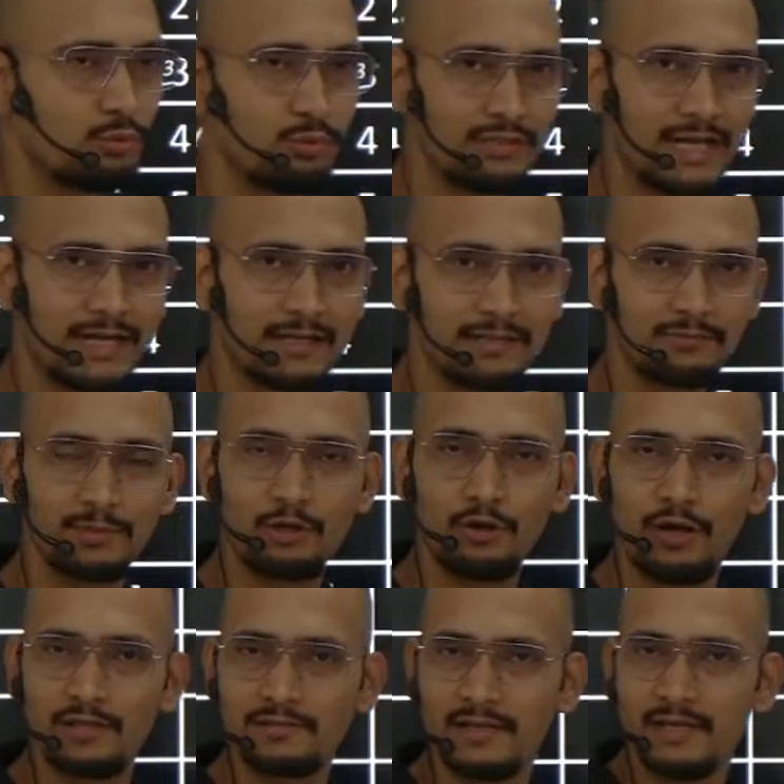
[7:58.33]
That is because
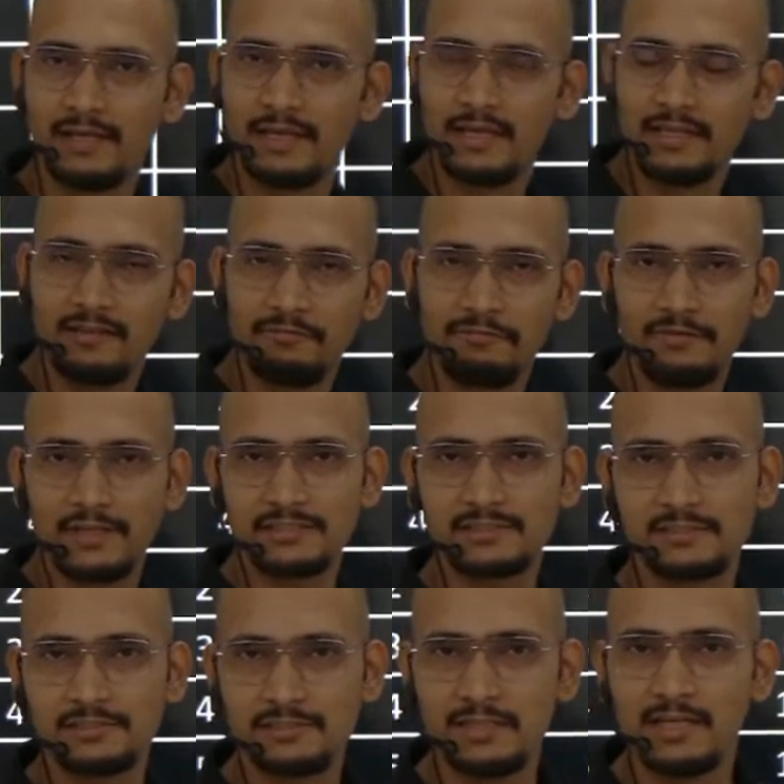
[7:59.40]
in the first,
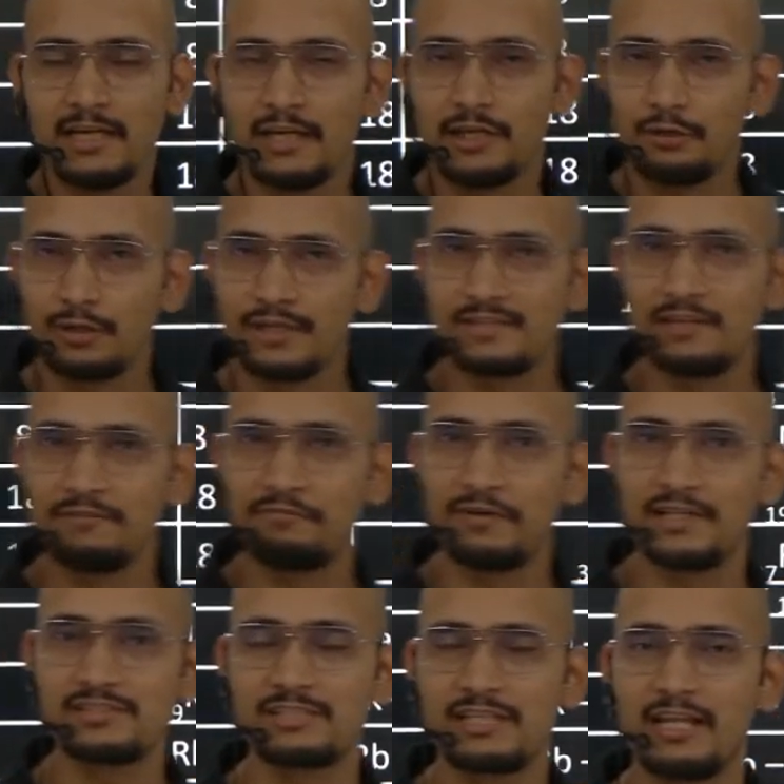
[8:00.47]
you can say first
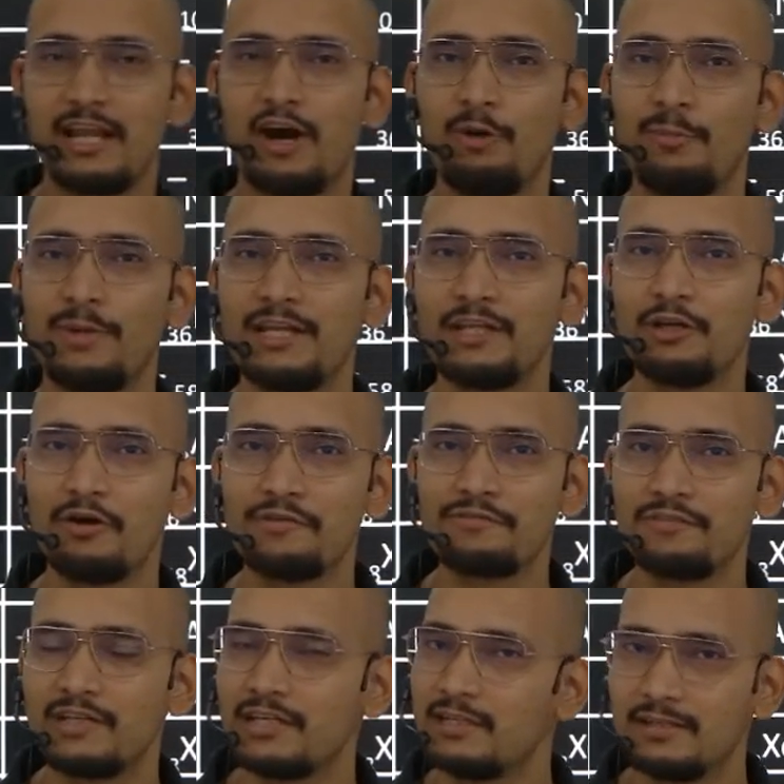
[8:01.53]
shell, how many of
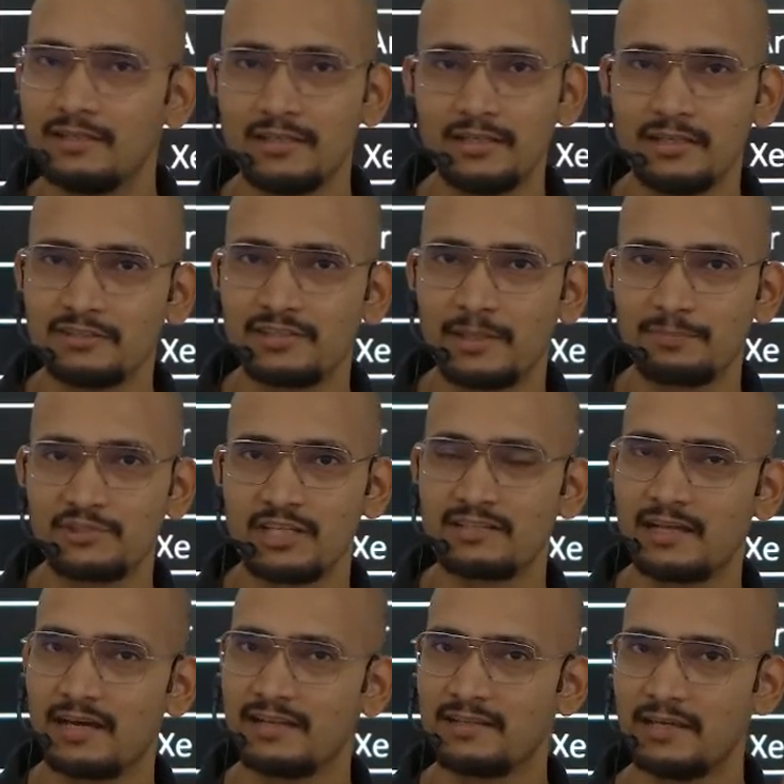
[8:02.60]
the subshells are there?